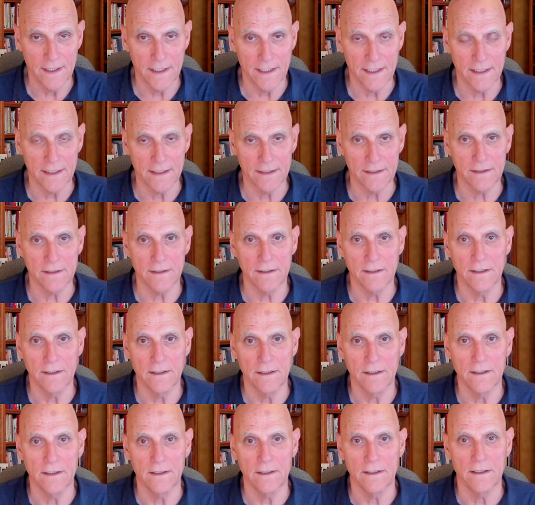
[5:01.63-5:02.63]
And
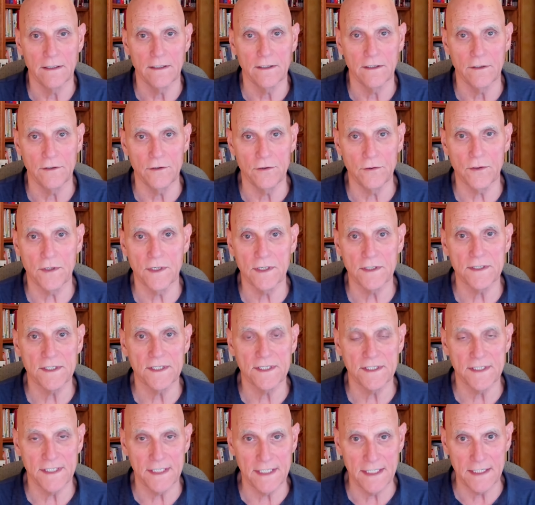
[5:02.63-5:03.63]
you can
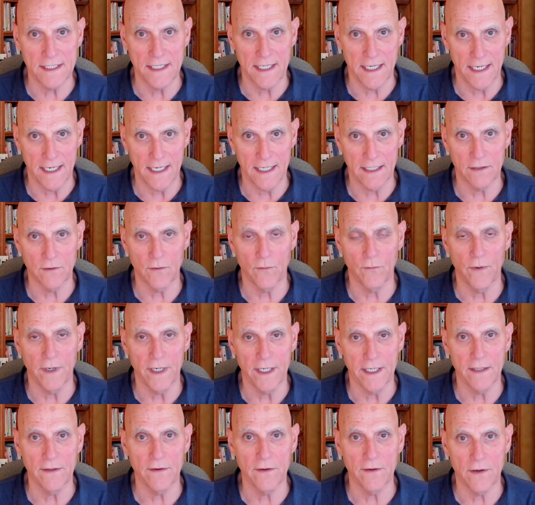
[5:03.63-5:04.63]
see that
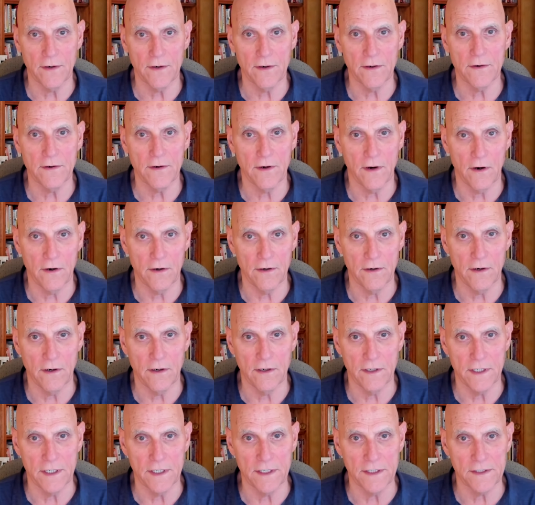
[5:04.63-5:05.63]
when there
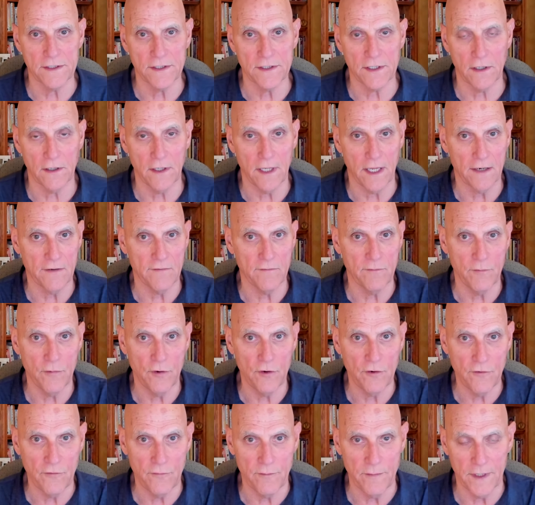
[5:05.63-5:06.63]
is a lot of
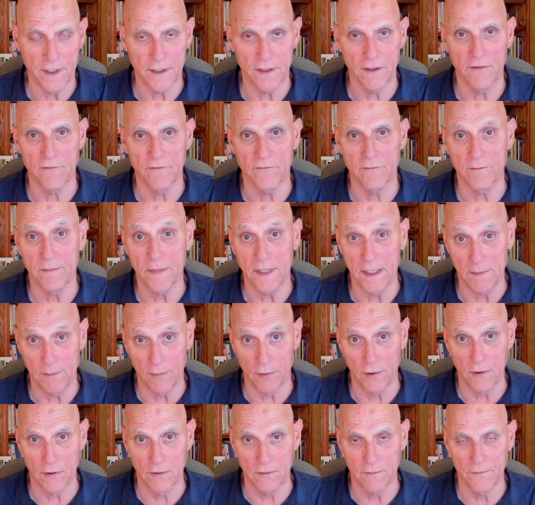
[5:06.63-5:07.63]
movement of
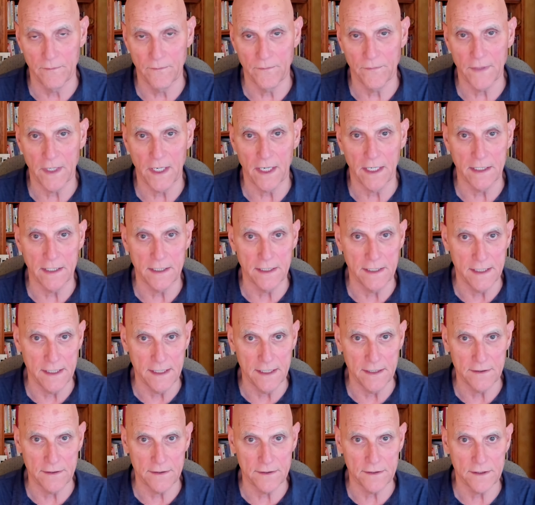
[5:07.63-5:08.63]
people,
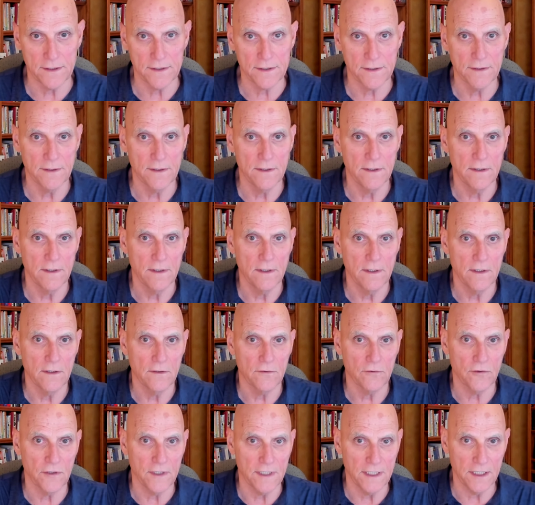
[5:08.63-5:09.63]
ideas,
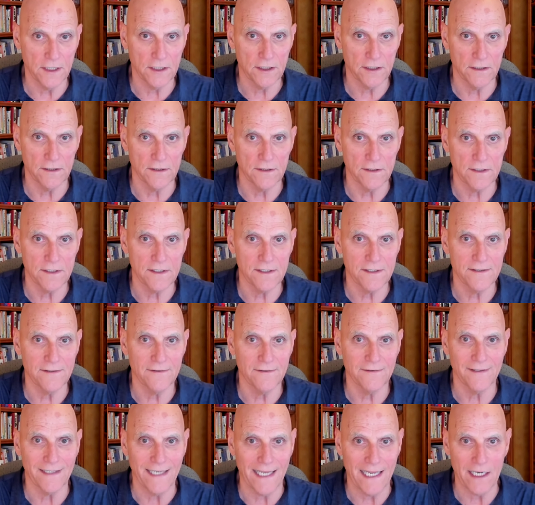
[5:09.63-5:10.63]
traditions,
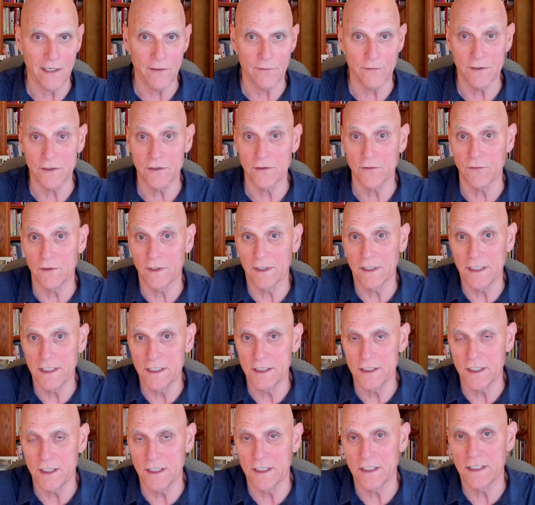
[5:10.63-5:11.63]
language,
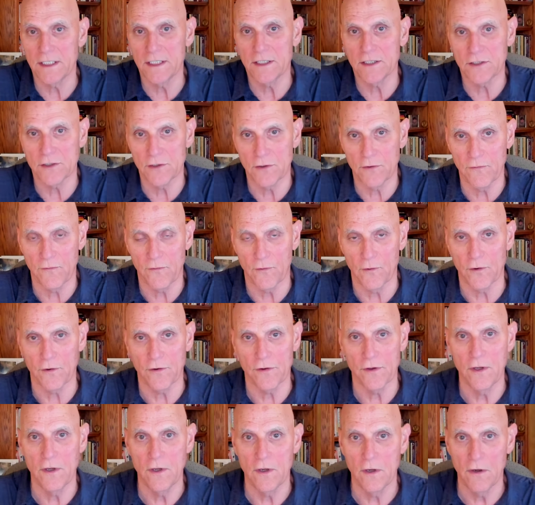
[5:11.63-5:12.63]
religion, and so
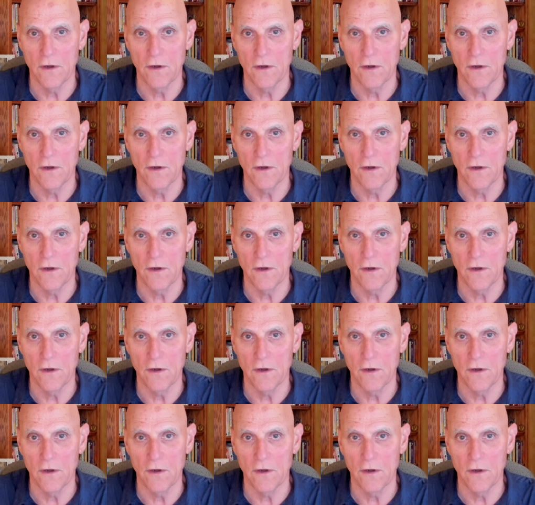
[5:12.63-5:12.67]
forth,